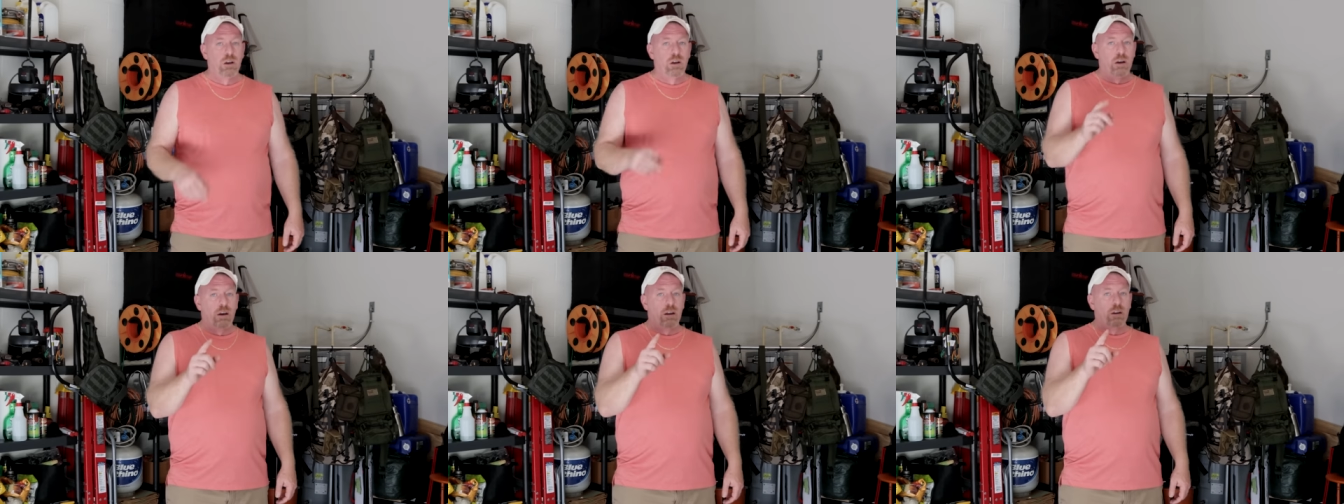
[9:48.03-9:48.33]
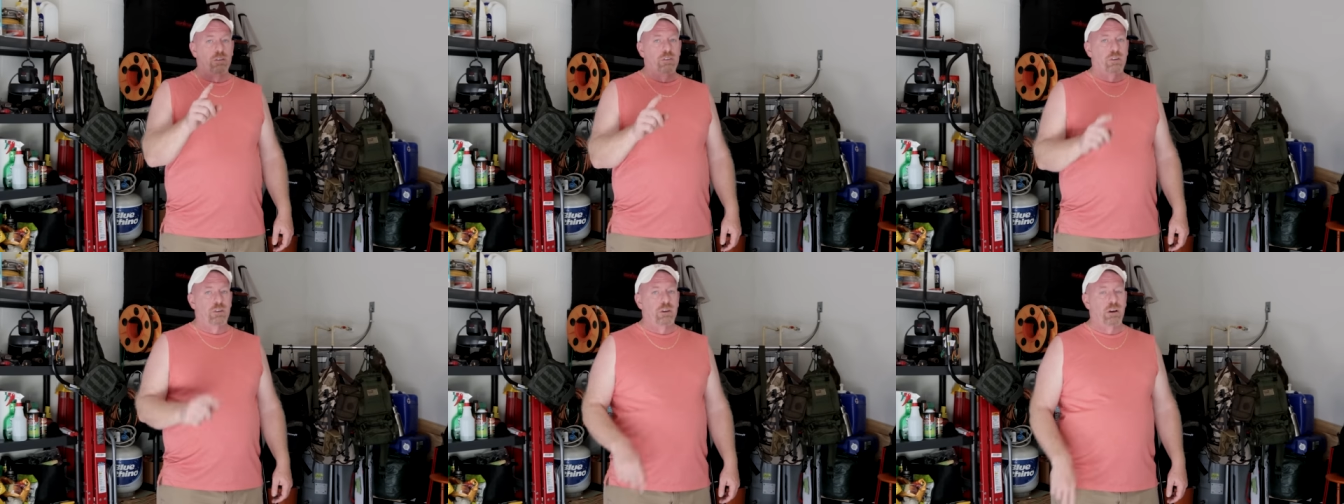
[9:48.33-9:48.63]
And
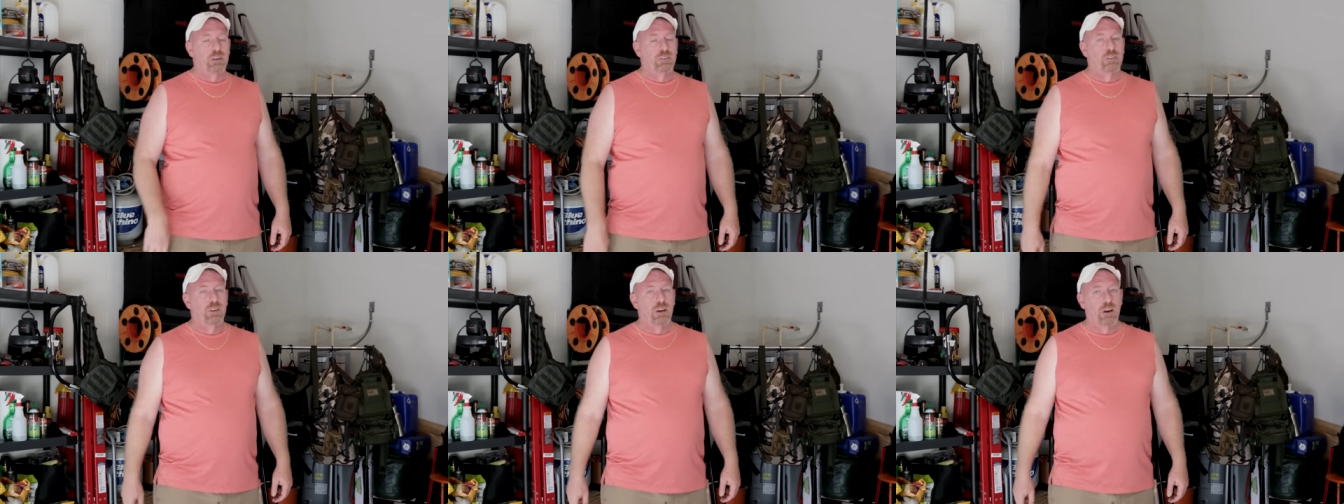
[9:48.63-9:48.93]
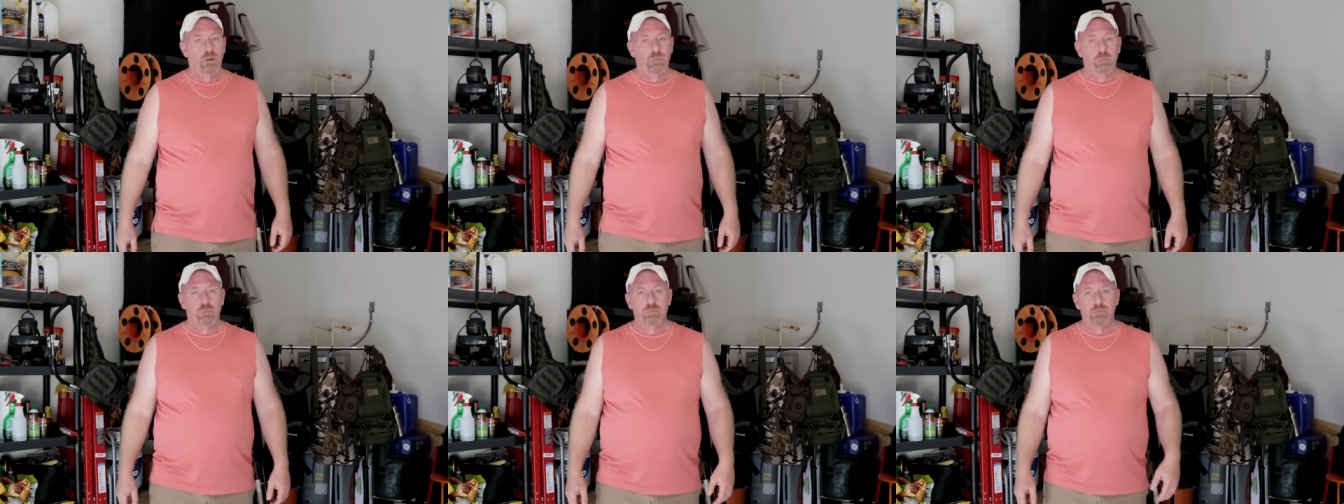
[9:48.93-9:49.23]
until next
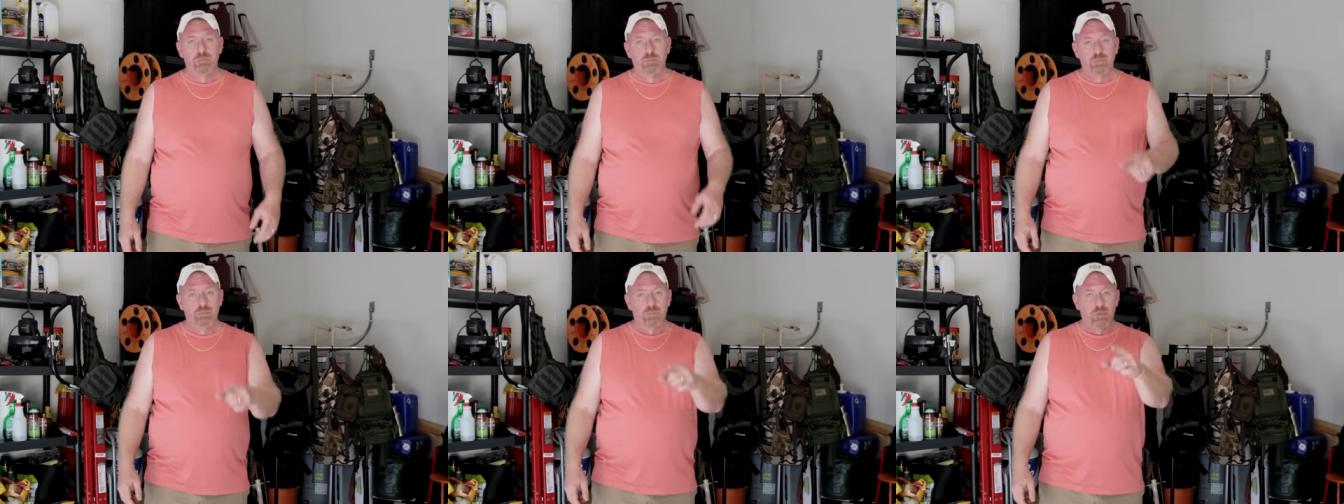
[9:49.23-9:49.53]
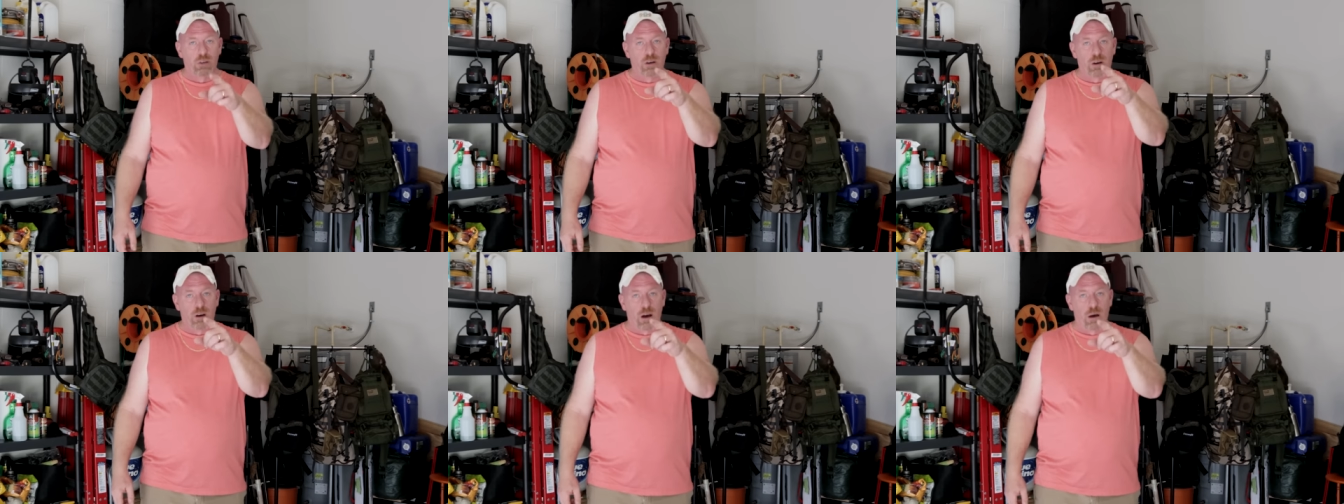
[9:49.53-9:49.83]
time,
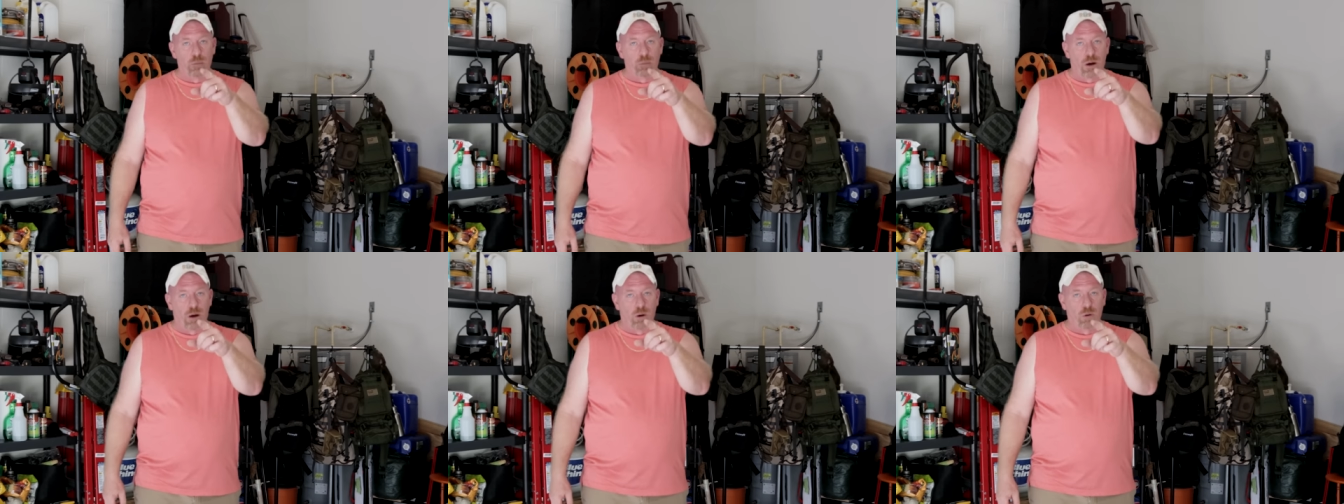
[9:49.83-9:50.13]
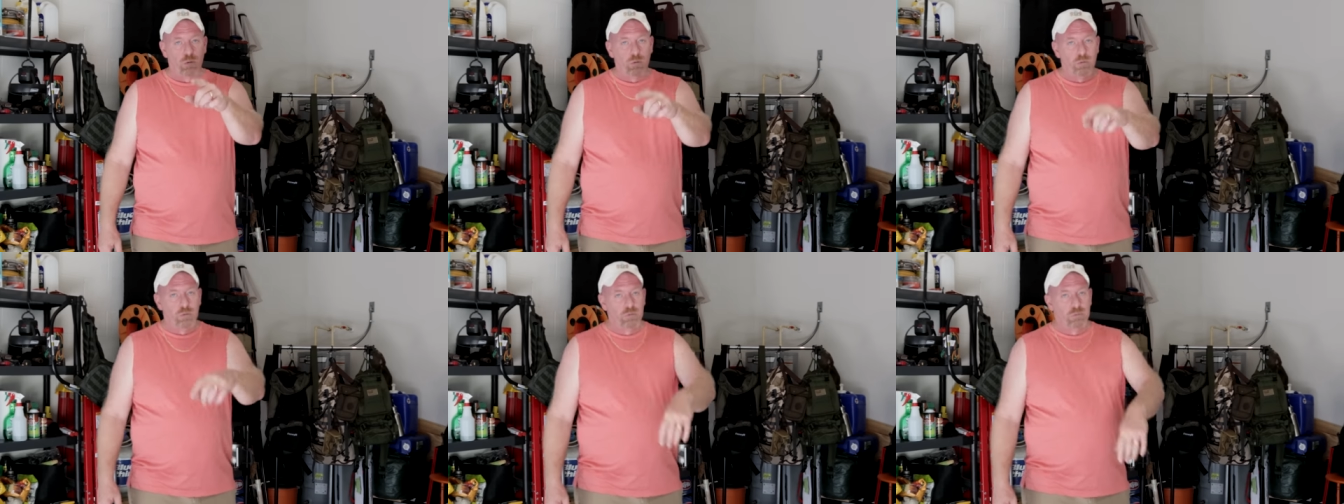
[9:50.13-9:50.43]
I'm
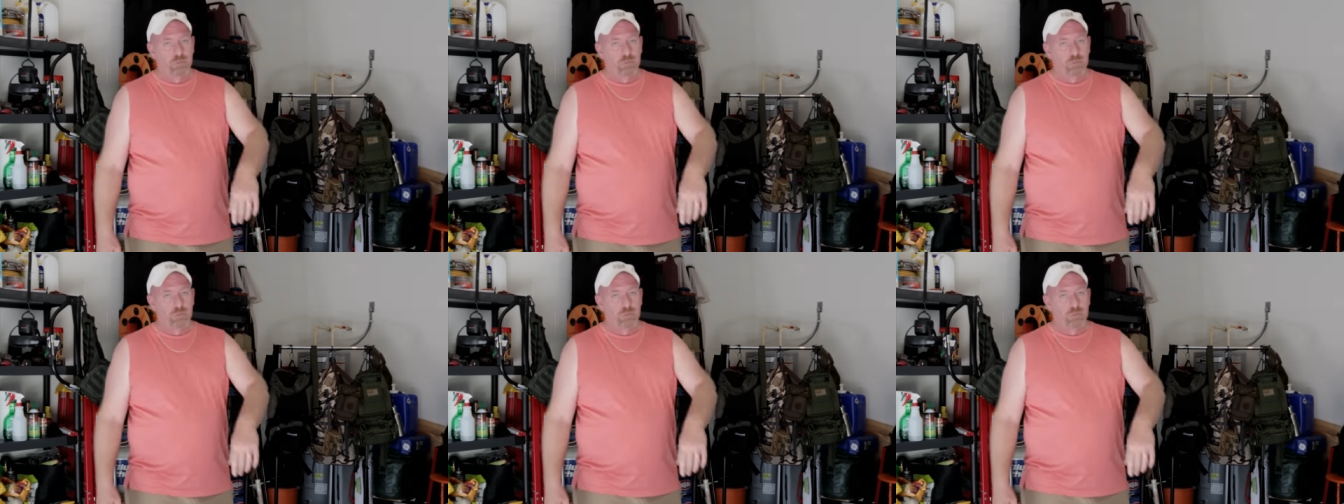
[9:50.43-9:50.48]
out.